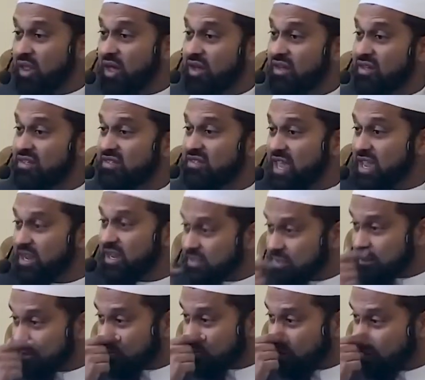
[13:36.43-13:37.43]
Allah is saying
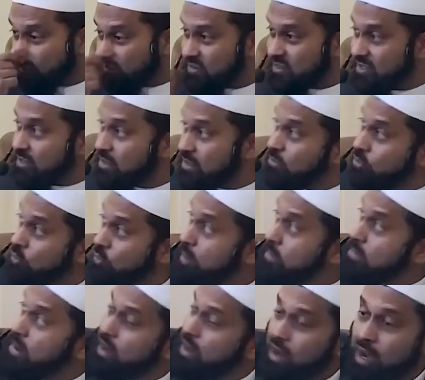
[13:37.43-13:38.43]
to the Prophet,
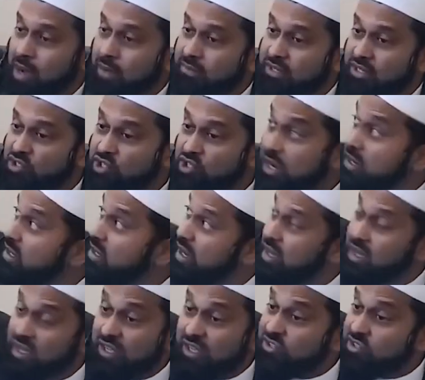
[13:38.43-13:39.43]
Your maqam in
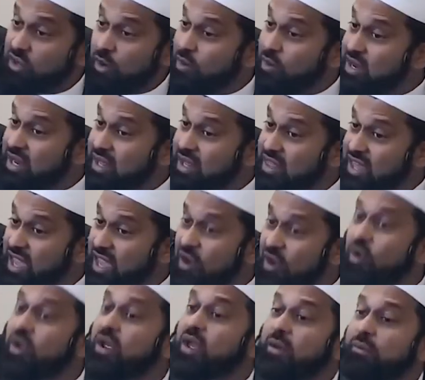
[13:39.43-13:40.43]
Jannah, it's already
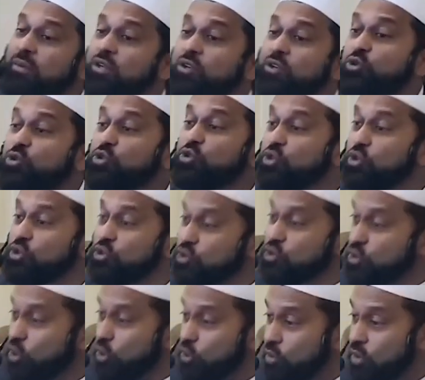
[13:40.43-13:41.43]
there, but you should
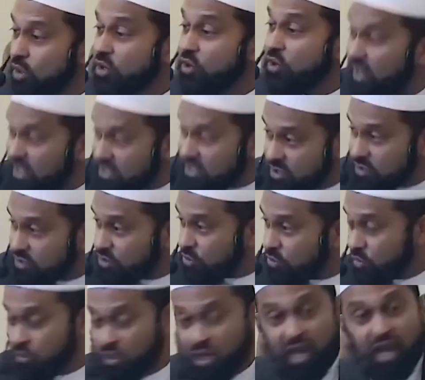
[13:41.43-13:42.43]
show
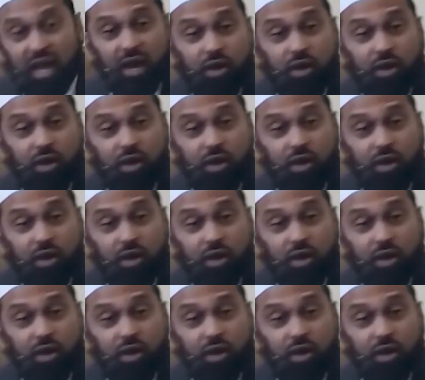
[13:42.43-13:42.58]
gratitude.